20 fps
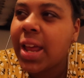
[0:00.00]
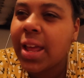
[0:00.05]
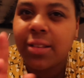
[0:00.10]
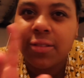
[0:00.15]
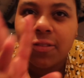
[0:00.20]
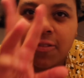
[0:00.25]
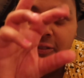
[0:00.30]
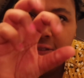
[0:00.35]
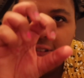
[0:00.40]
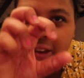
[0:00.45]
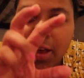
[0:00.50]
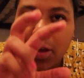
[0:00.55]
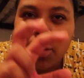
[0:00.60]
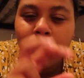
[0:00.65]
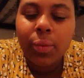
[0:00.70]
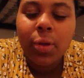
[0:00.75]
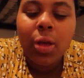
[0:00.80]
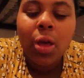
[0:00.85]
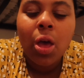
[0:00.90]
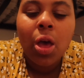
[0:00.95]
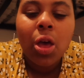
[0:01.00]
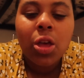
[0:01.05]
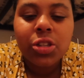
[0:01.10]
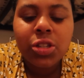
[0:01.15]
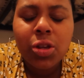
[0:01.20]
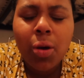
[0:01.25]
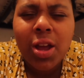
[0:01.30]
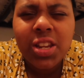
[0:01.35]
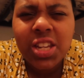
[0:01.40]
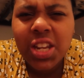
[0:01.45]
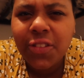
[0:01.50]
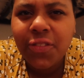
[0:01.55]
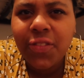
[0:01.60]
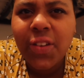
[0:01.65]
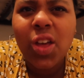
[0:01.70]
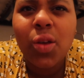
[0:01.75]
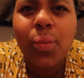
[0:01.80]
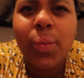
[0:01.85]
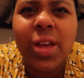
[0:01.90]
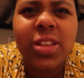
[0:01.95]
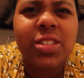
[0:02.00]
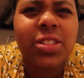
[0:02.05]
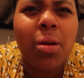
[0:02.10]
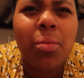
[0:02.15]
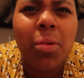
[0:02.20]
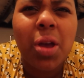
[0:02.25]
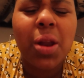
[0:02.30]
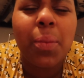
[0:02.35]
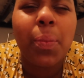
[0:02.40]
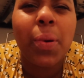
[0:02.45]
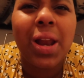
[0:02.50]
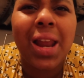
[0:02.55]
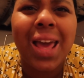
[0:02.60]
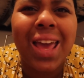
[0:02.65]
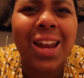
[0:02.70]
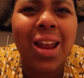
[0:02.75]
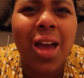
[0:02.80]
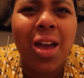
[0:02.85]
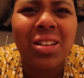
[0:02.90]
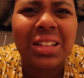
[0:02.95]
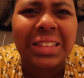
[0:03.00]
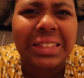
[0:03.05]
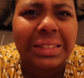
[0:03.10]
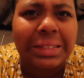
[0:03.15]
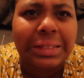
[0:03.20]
than film so I did film it so I'm gonna put it in like